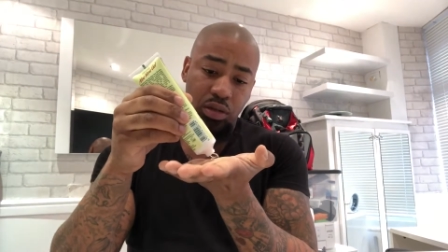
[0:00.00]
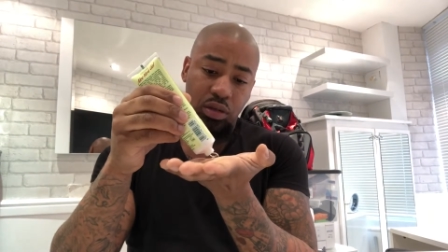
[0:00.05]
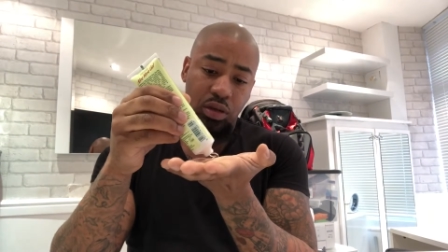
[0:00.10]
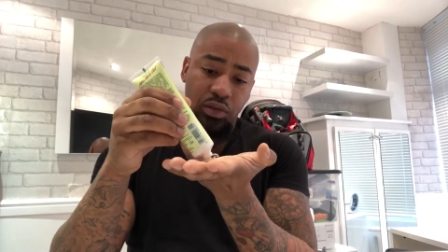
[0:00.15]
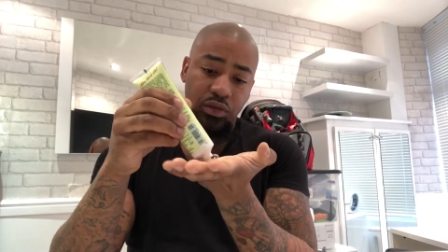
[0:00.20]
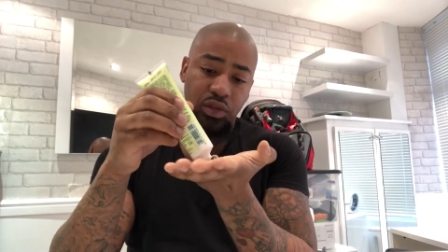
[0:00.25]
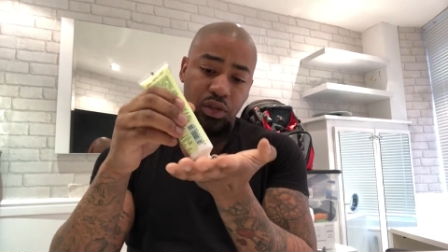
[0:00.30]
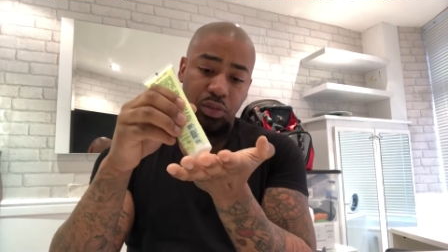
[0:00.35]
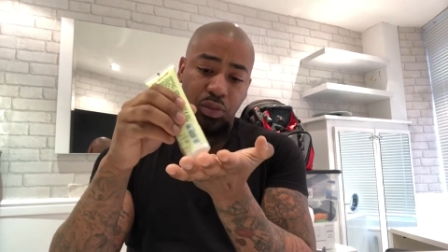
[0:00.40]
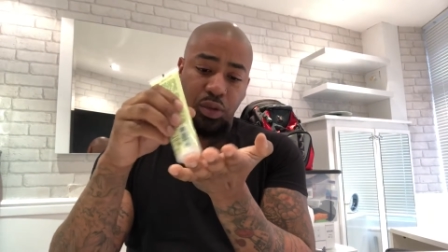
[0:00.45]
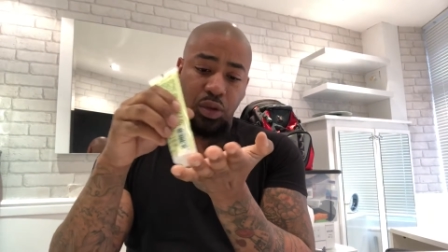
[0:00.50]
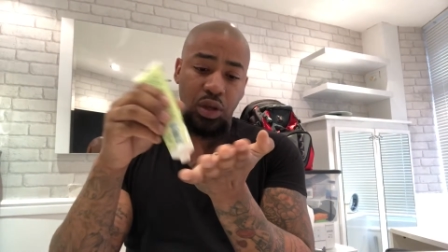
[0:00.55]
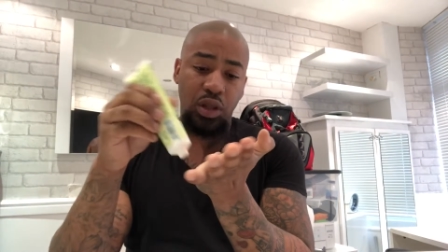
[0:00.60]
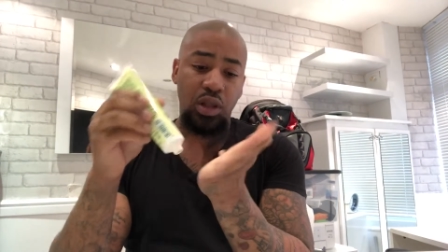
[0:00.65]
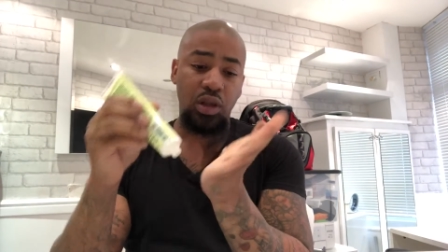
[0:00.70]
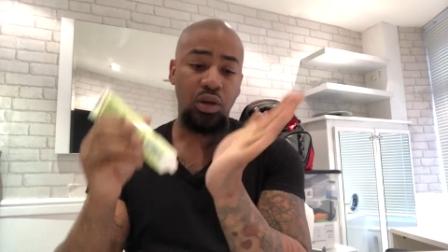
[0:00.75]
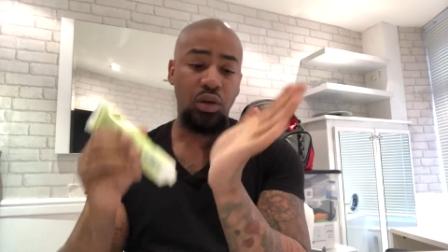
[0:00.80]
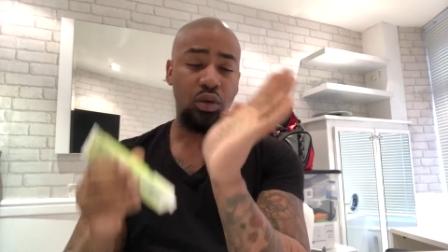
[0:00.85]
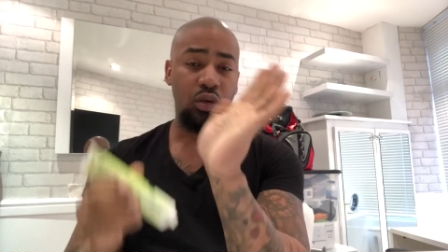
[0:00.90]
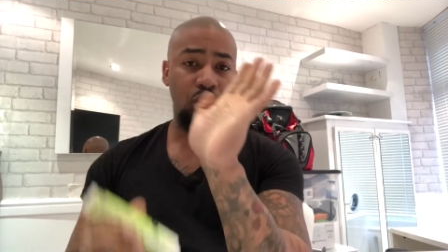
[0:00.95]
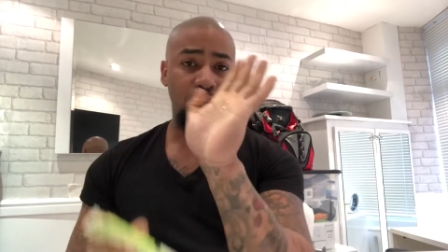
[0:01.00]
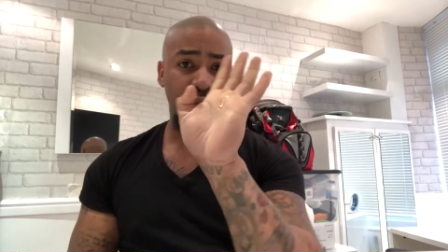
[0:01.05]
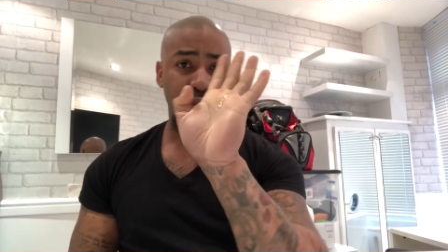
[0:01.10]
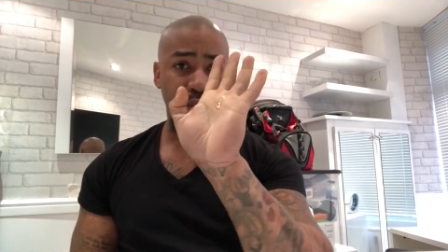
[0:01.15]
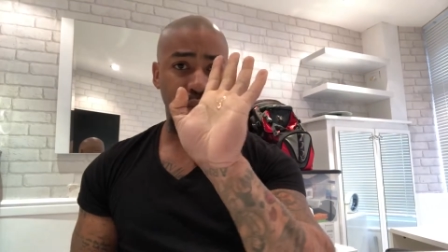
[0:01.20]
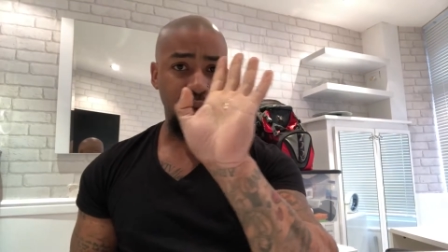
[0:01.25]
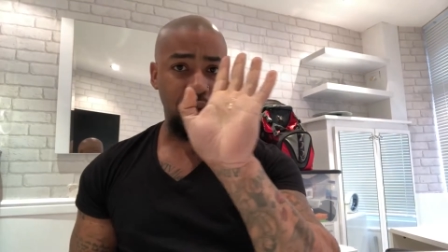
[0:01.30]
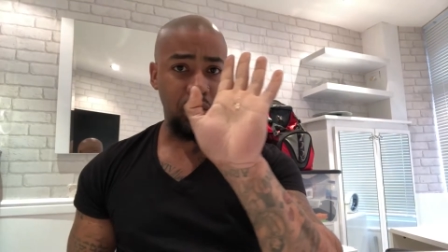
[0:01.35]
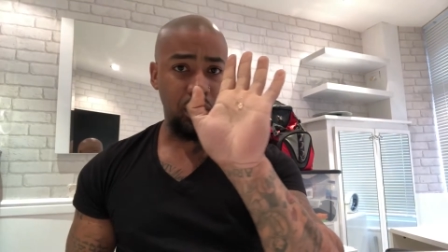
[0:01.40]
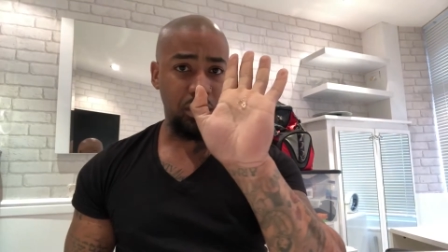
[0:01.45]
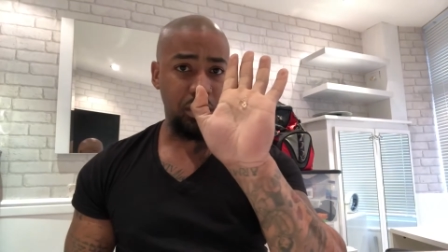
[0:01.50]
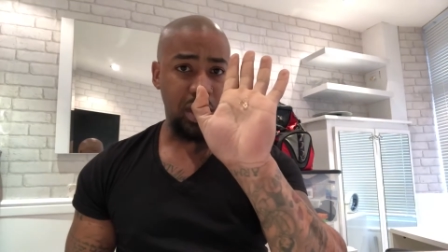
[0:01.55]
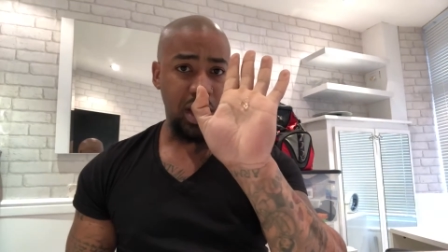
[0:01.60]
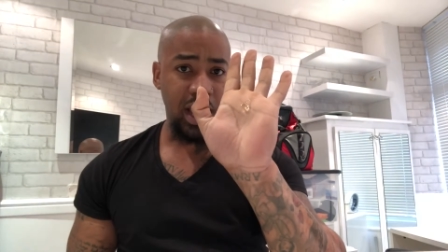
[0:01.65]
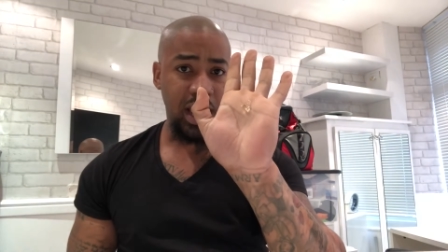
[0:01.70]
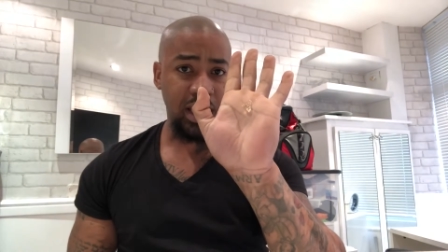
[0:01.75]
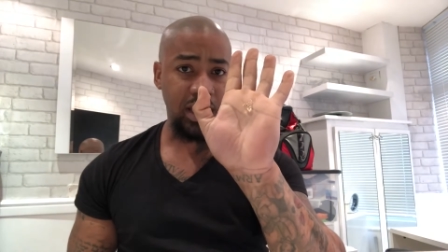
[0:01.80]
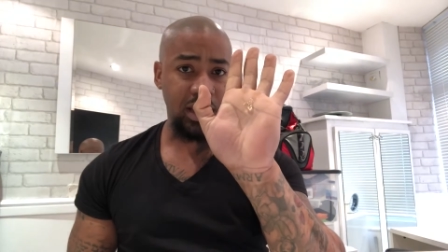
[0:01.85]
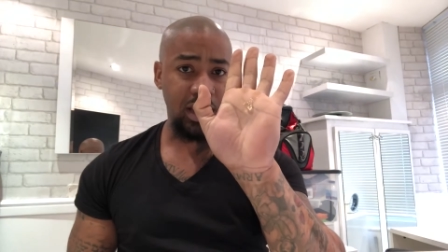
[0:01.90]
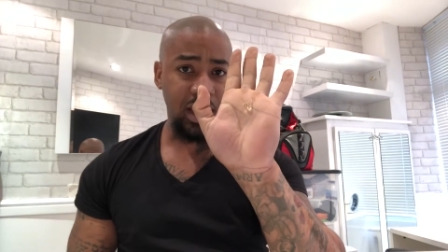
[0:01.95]
so i have just put a little bit on
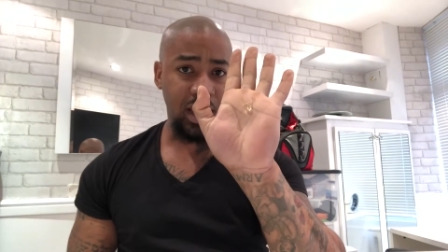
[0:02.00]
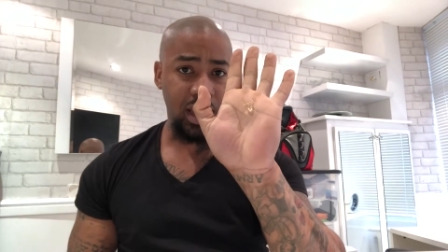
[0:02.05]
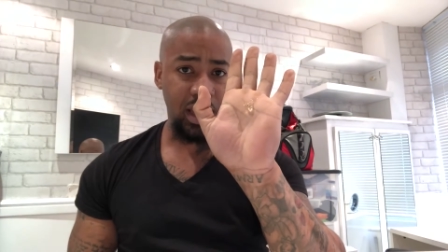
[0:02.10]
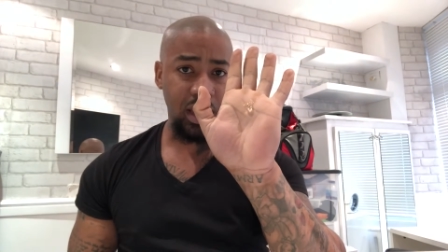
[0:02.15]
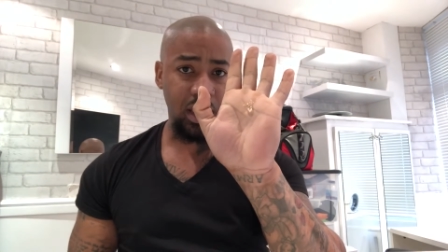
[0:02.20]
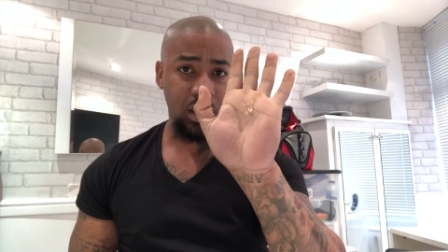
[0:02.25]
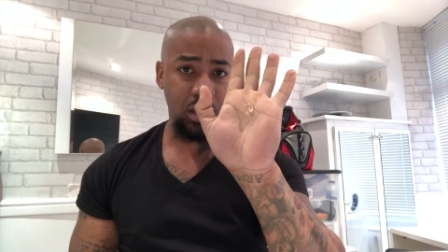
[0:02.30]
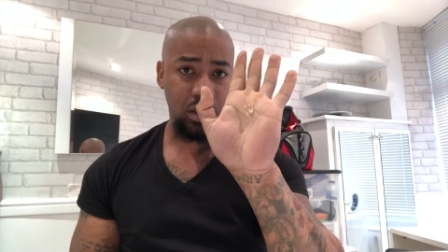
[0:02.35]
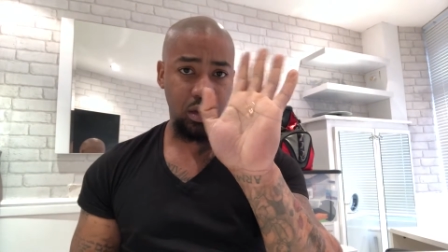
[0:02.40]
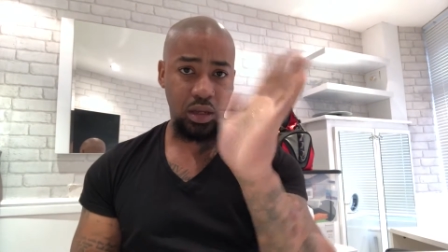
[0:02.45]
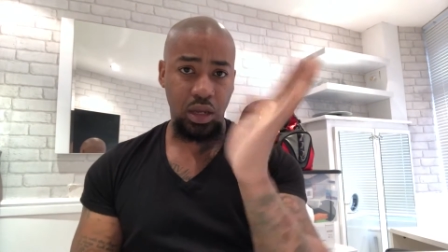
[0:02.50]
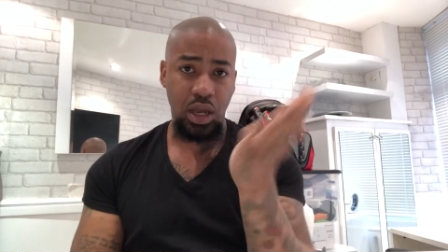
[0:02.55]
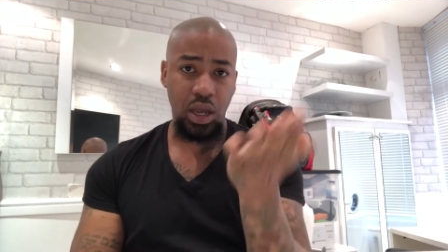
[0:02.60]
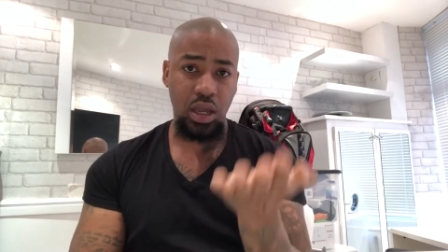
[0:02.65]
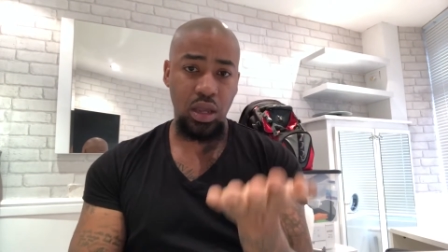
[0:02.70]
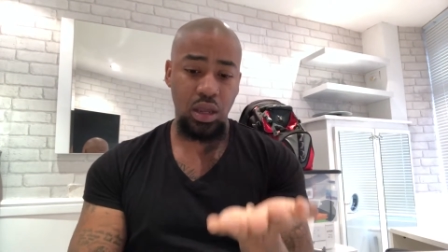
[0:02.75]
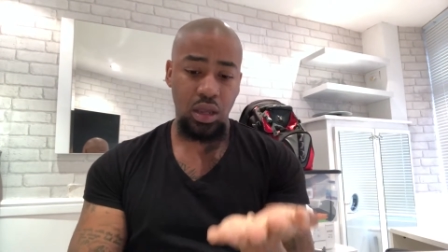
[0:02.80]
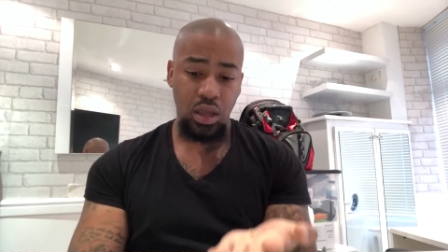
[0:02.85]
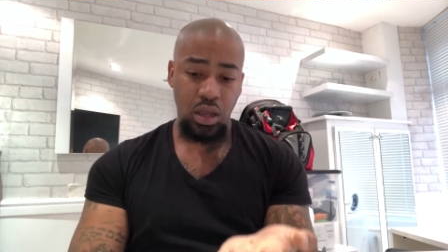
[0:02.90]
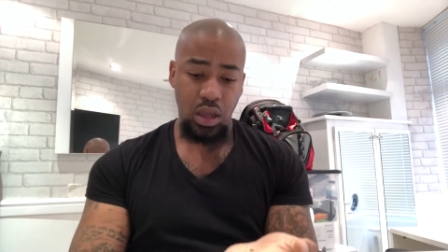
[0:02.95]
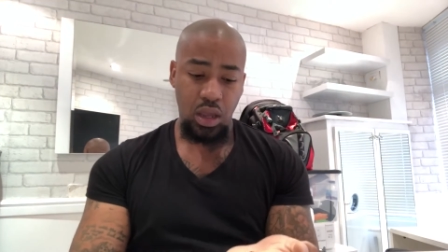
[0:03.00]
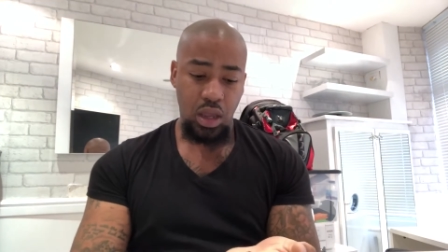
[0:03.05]
my hand there, okay?